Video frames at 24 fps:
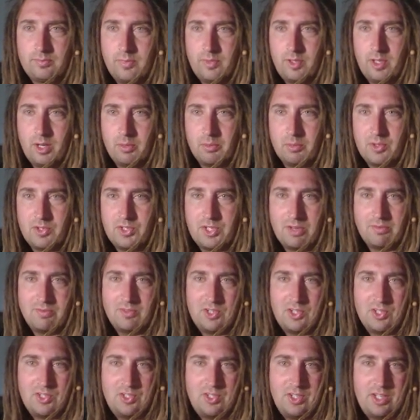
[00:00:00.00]
Number
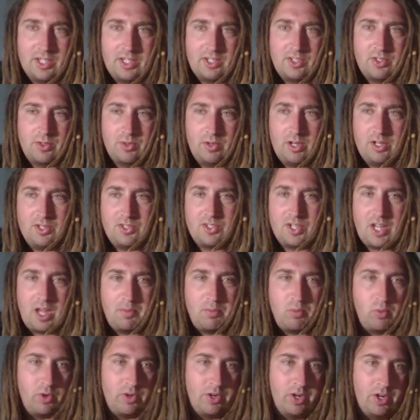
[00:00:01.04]
76. So it is
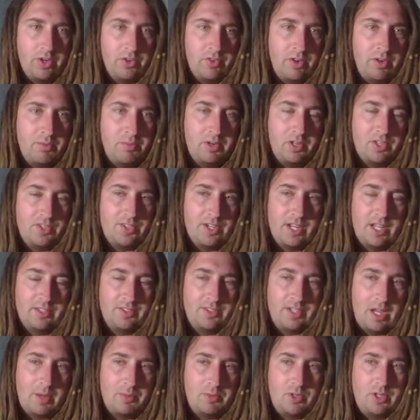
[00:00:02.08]
top 100, but it's not
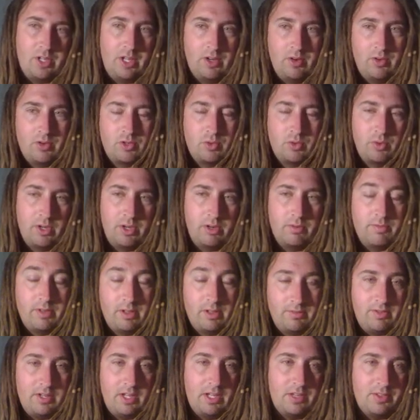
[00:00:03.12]
top 10 or 20 or
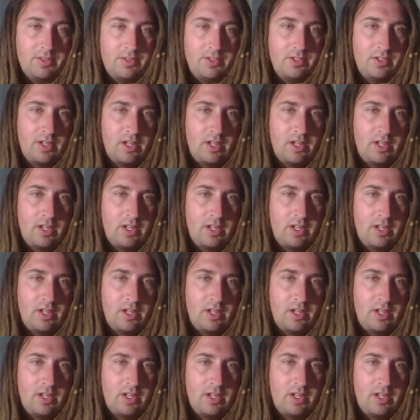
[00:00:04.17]
50.